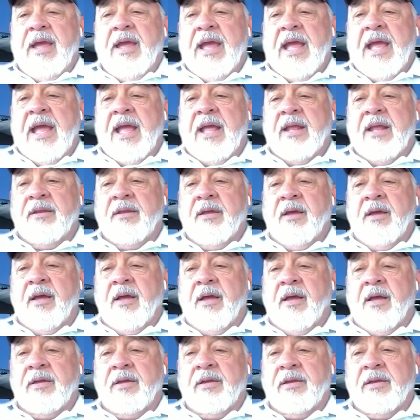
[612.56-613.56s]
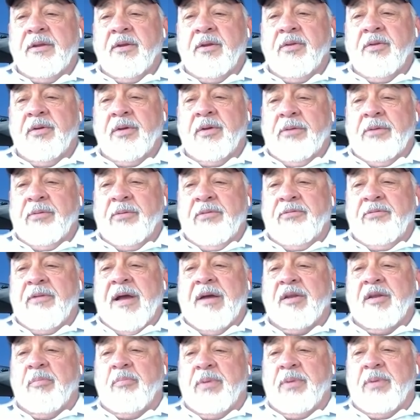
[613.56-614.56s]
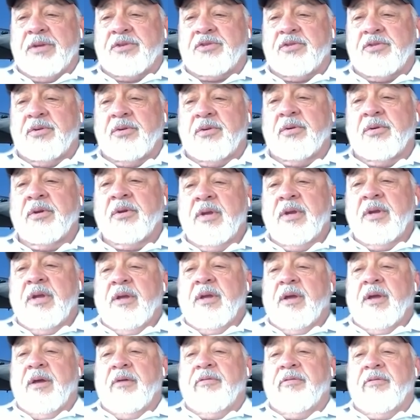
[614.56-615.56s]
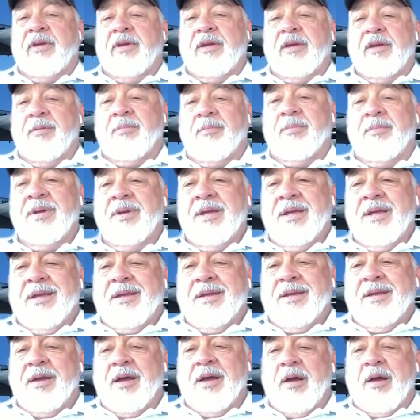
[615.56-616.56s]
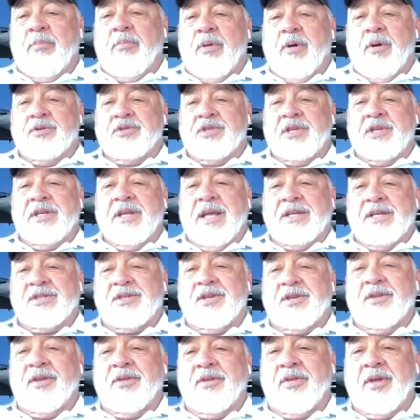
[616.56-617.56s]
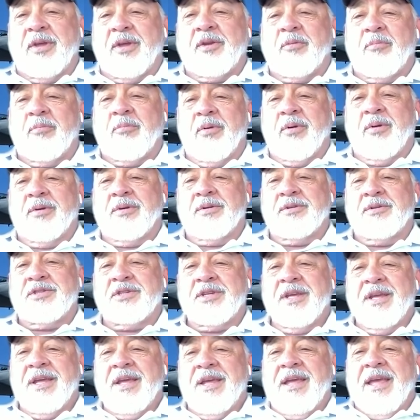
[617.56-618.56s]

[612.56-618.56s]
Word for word: And, uh, you know, there, we found a picture of him uh, posing next to the Thunderbirds.